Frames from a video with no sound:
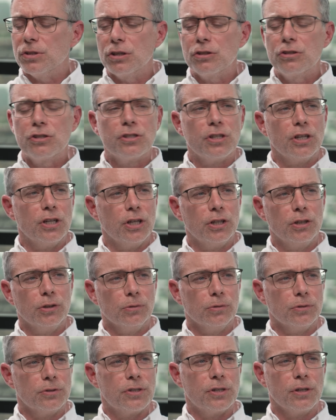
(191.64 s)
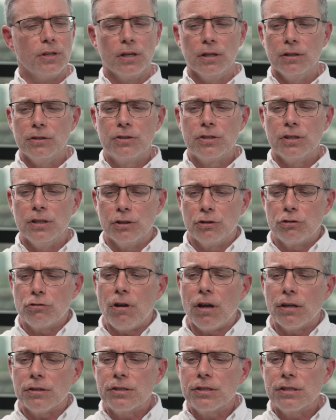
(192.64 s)
external to the
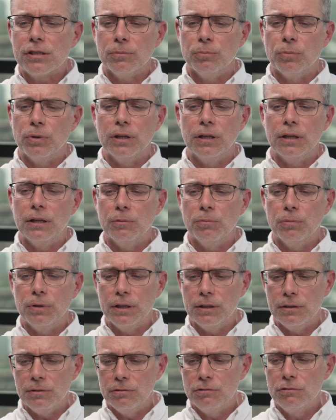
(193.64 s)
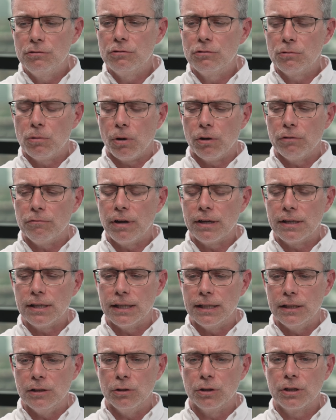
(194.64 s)
trust, and we quite
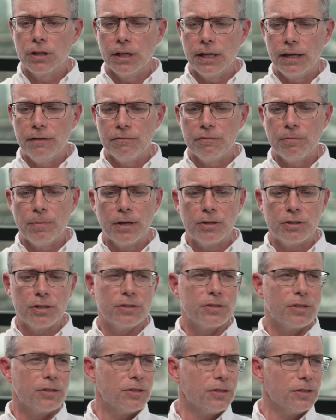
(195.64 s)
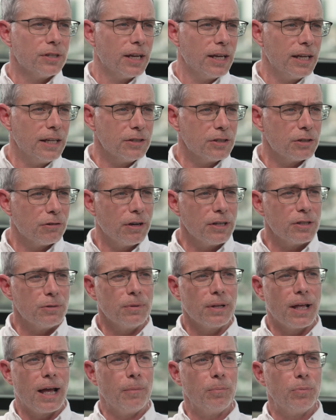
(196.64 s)
readily look at information such as integrating
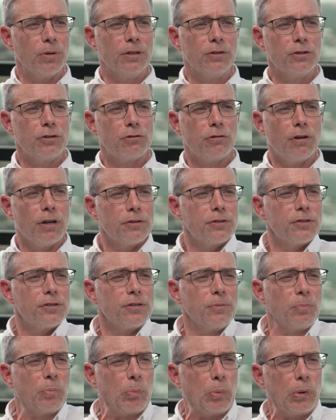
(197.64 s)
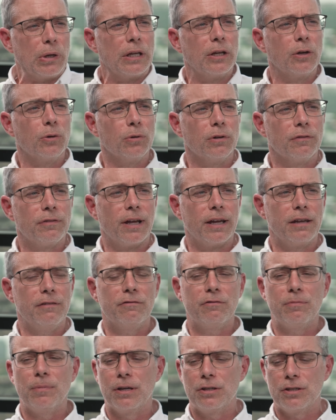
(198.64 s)
with ambulance trusts and bringing all of that
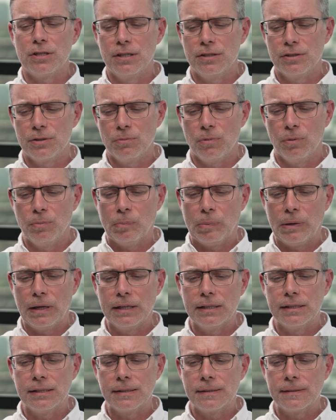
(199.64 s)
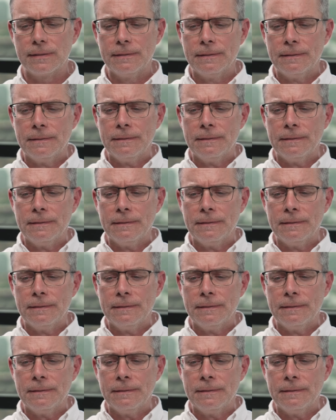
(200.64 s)
information into one place.